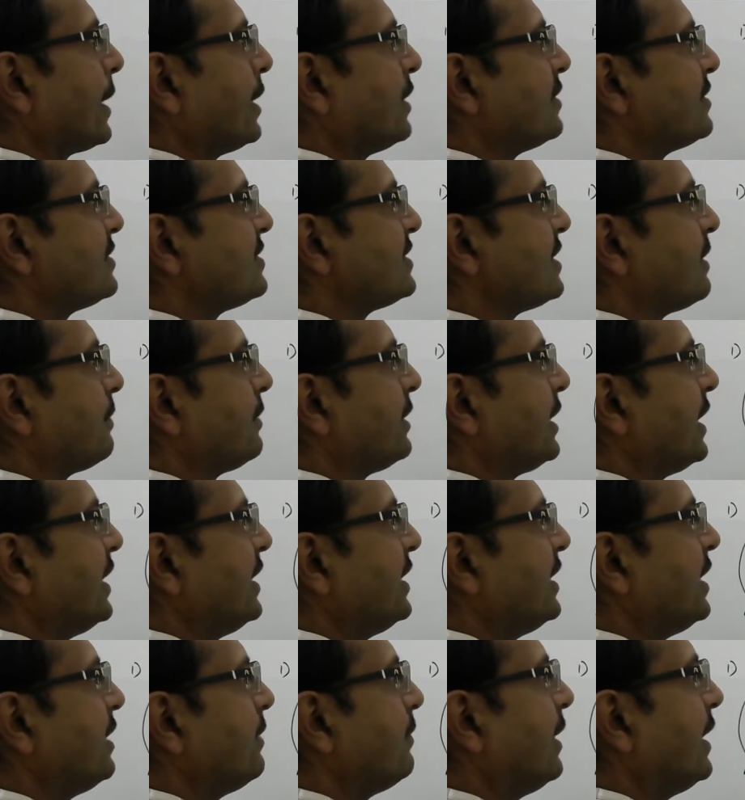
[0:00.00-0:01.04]

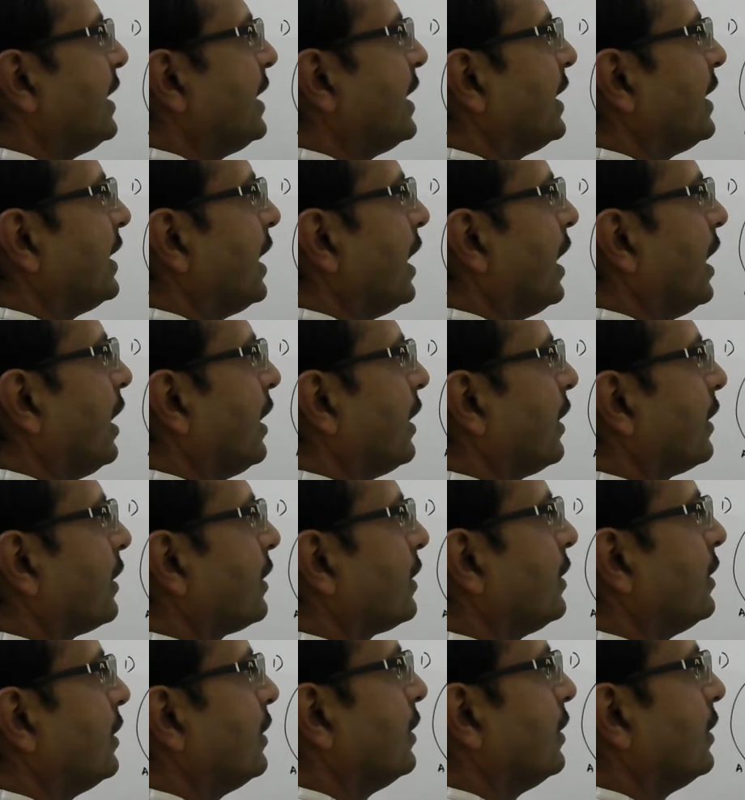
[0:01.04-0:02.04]
subtended by an arc